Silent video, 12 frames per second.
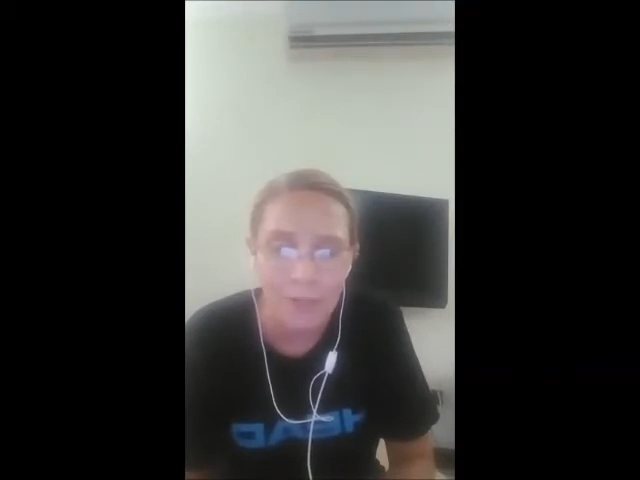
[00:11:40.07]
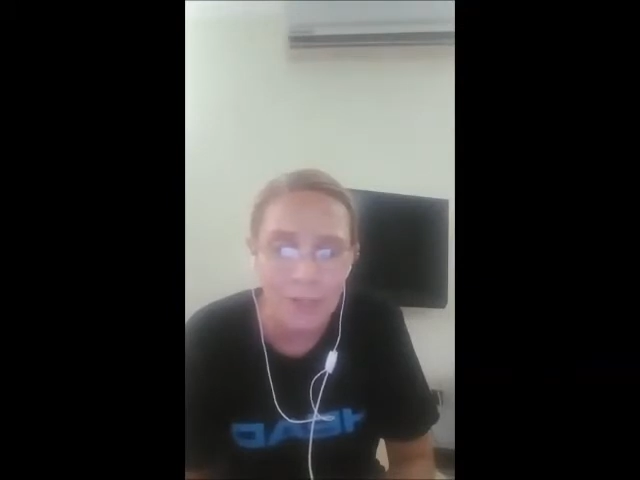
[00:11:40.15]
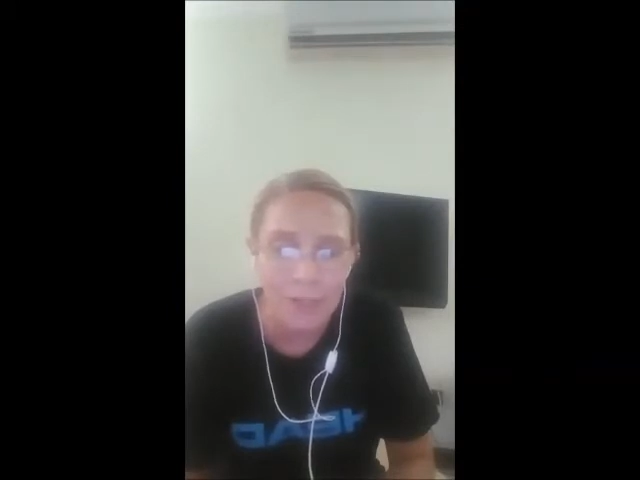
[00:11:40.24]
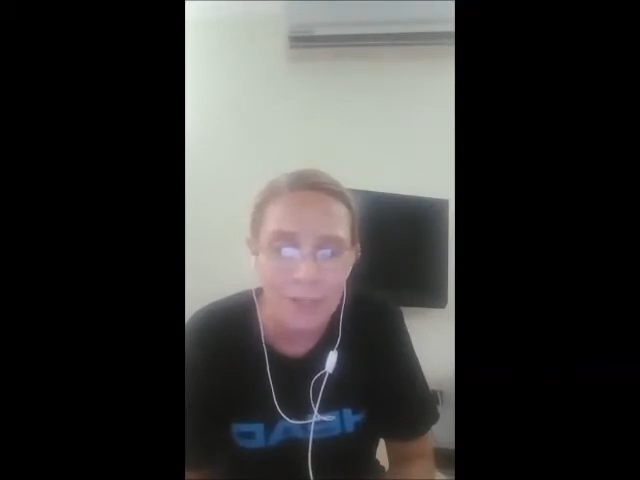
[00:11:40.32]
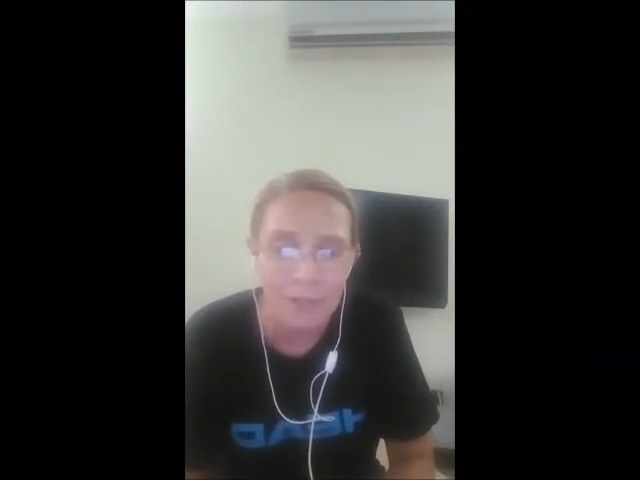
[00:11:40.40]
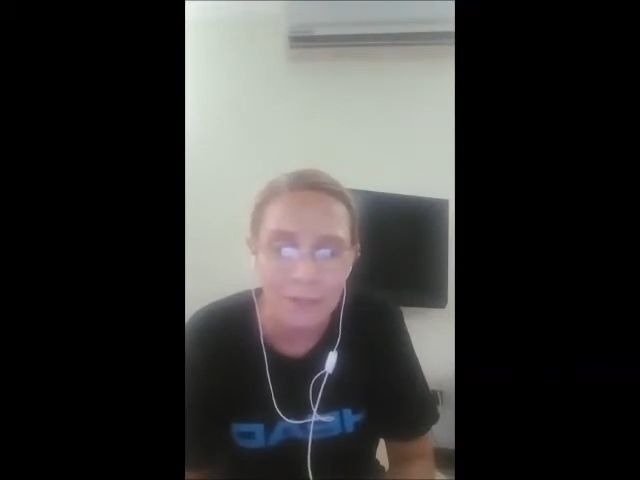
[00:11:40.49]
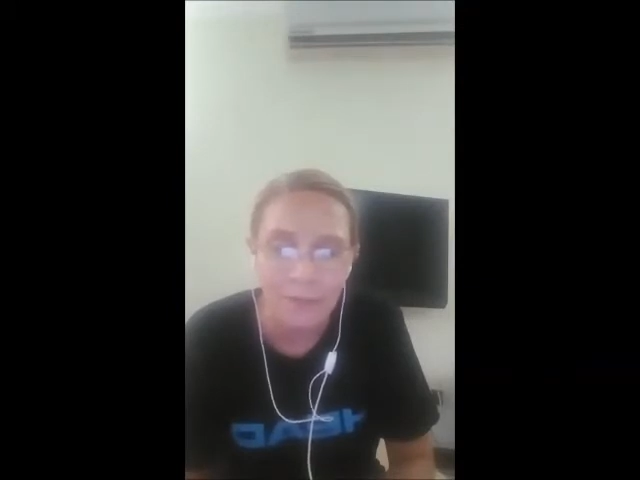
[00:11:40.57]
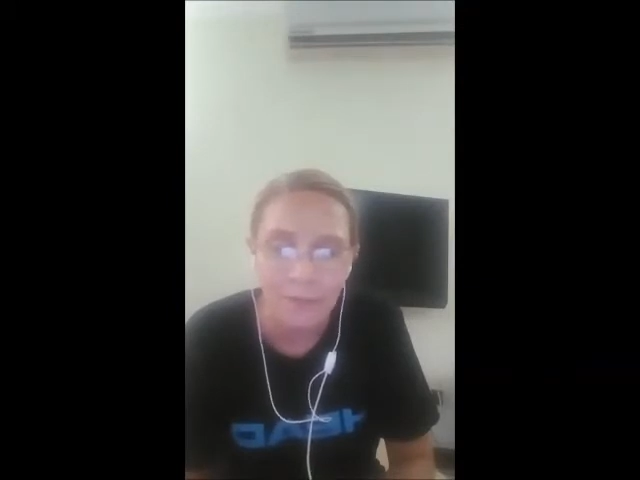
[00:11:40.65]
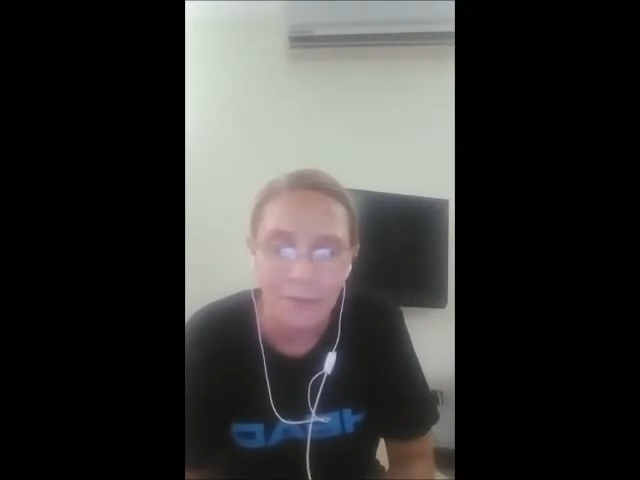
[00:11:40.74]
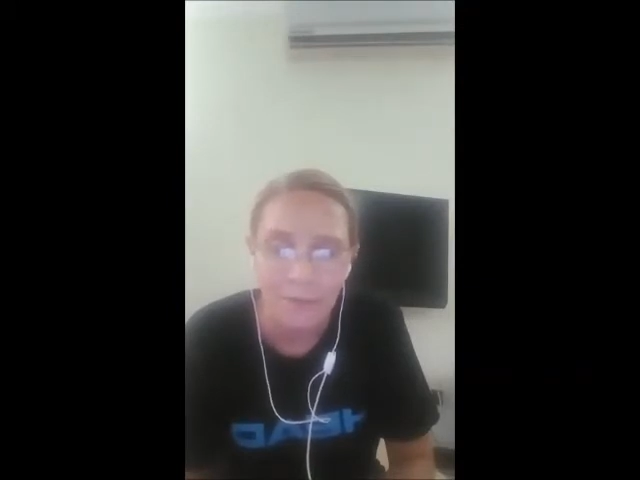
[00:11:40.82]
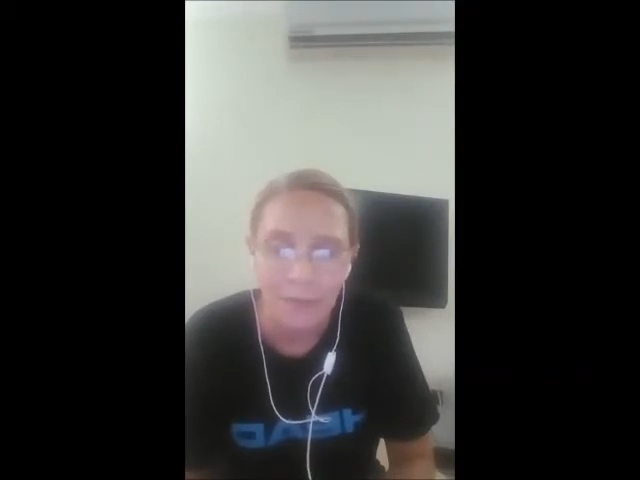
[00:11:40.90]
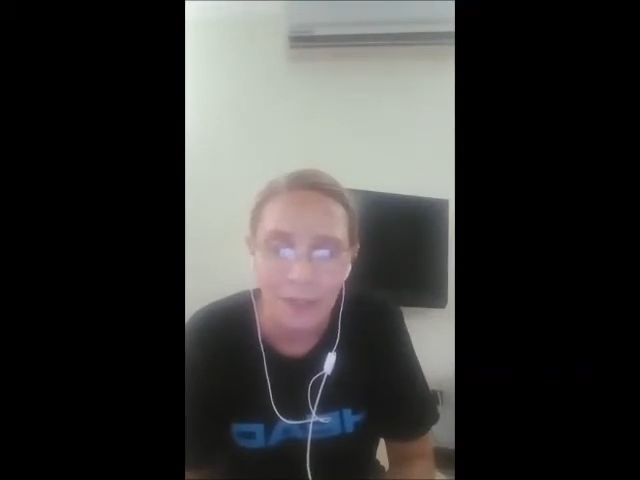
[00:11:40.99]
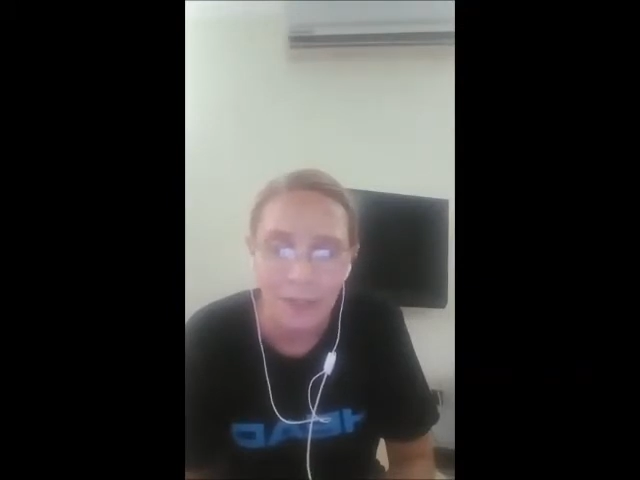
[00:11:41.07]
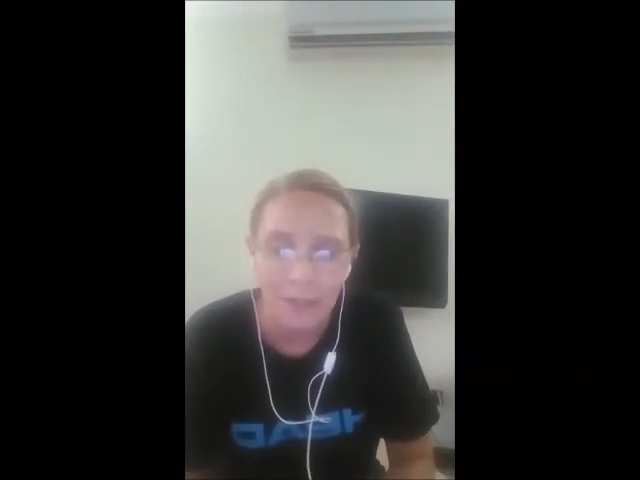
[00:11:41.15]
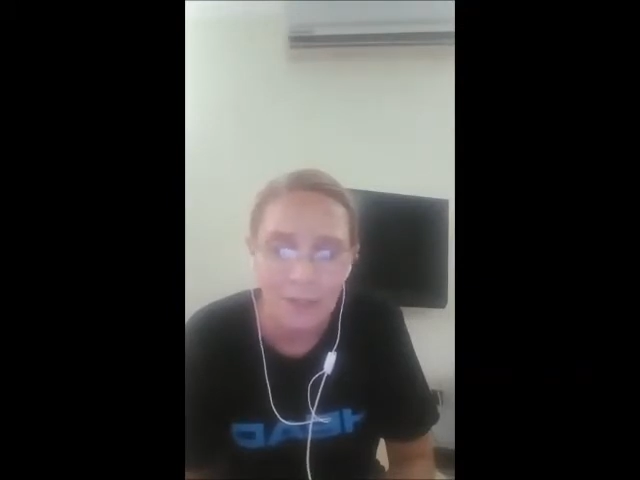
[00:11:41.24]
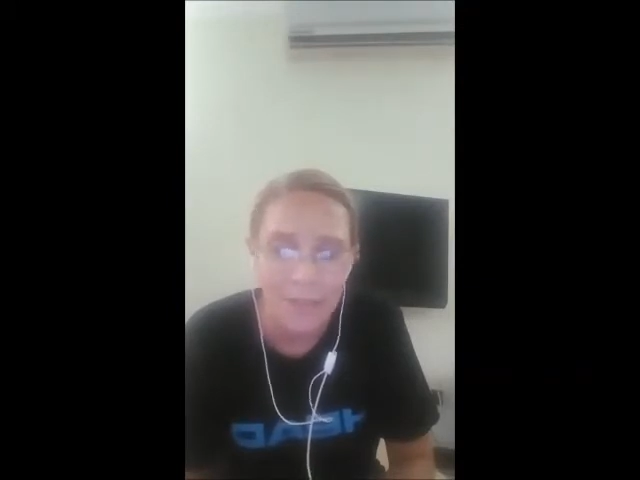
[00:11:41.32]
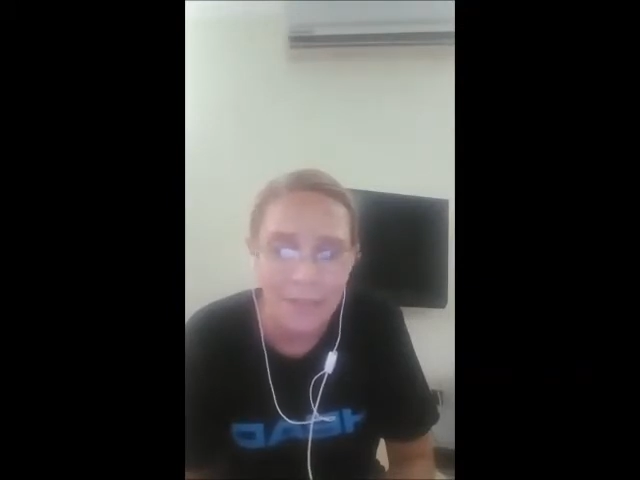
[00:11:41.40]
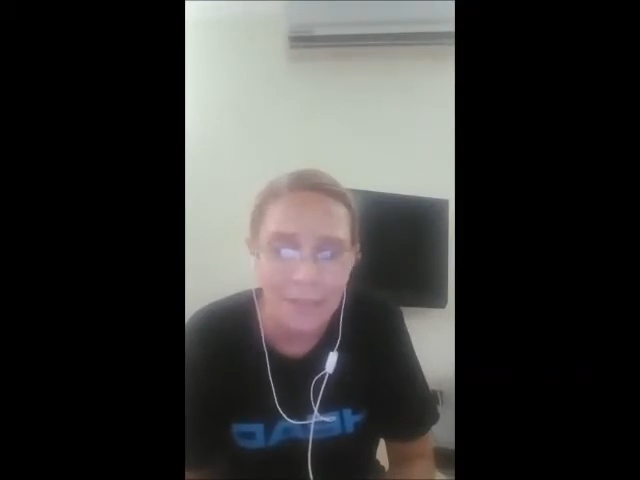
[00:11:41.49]
in
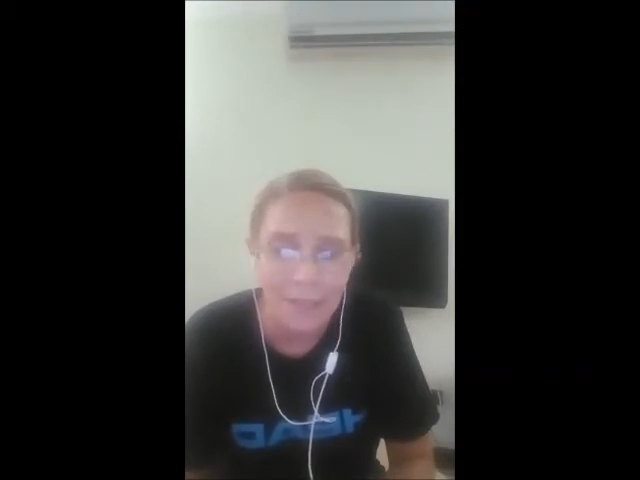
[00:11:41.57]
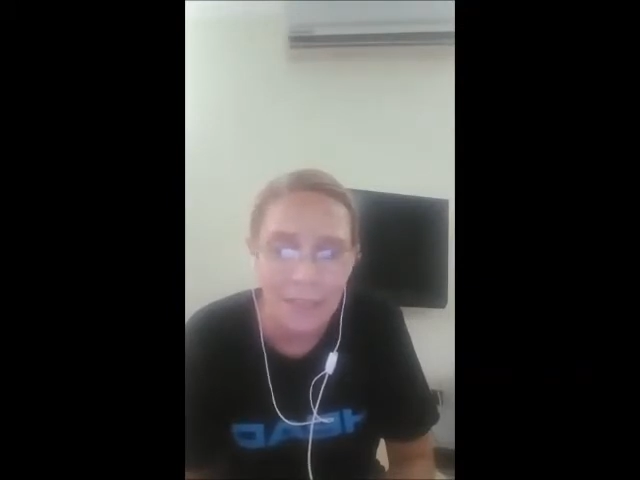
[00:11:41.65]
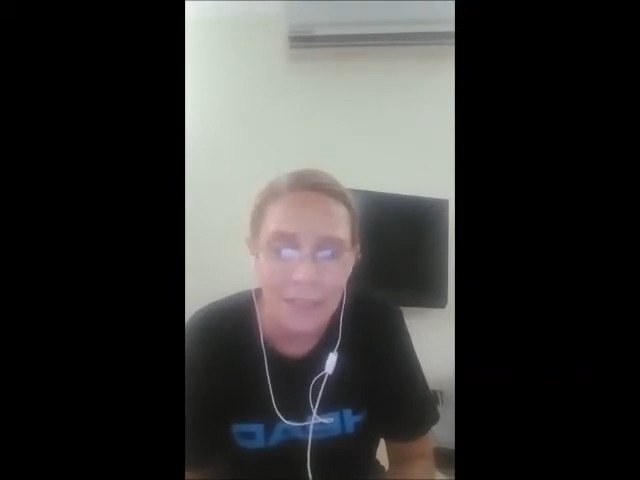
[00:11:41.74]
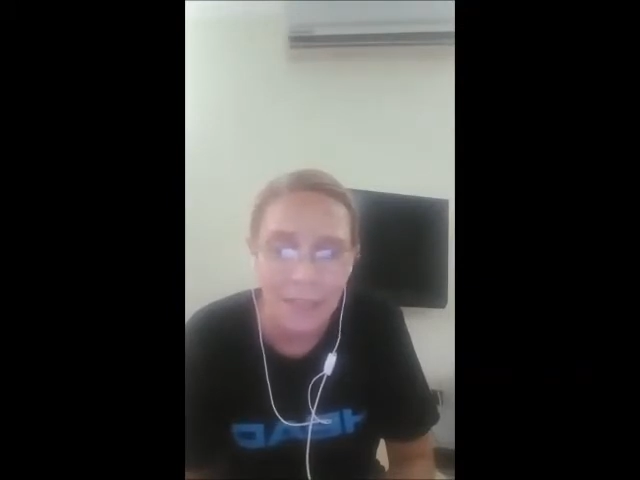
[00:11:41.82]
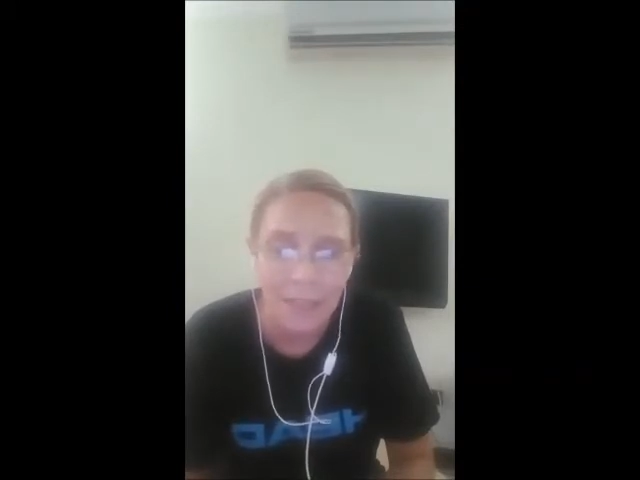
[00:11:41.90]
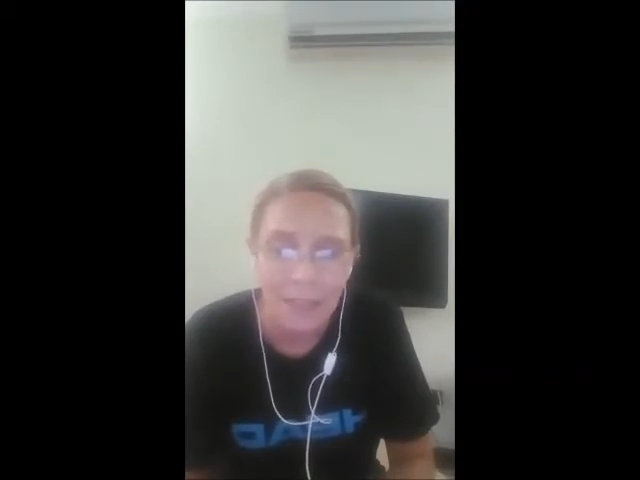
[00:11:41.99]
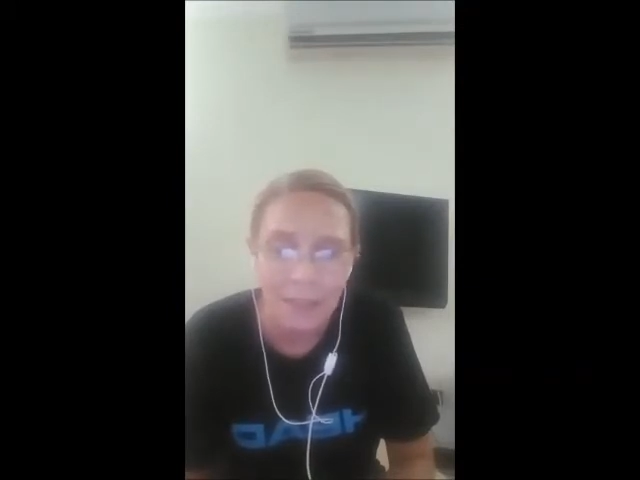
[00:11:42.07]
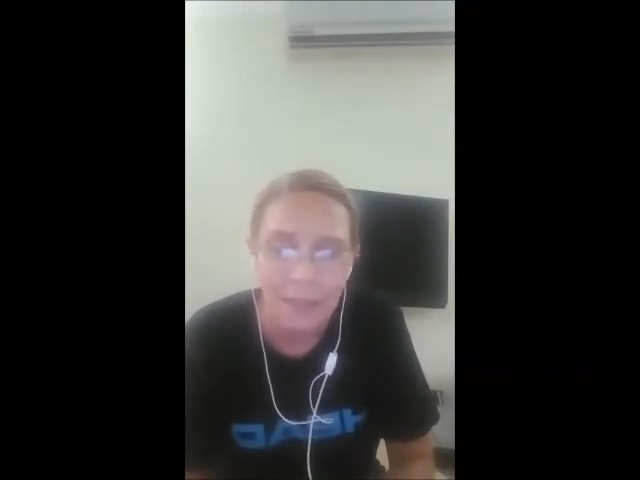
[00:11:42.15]
Tanzania.